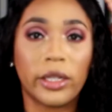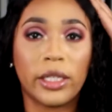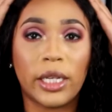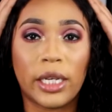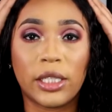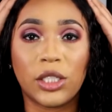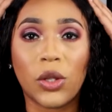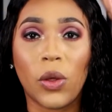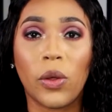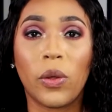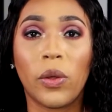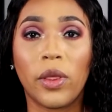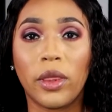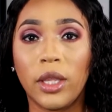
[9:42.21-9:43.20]
Alright guys,
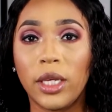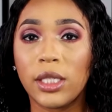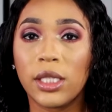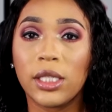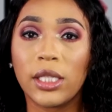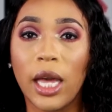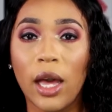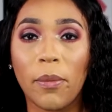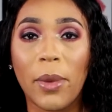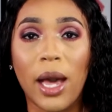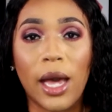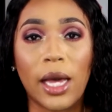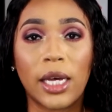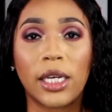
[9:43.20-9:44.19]
so this is how
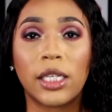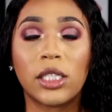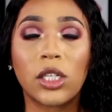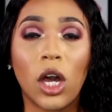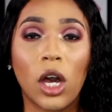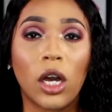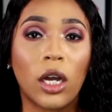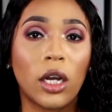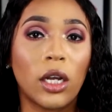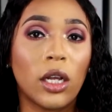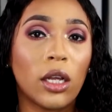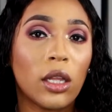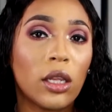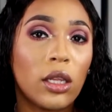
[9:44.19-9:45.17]
my eyes
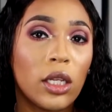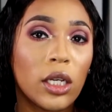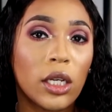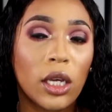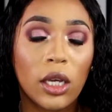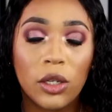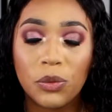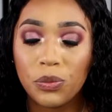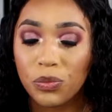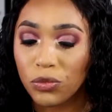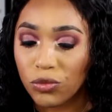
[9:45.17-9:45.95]
are looking.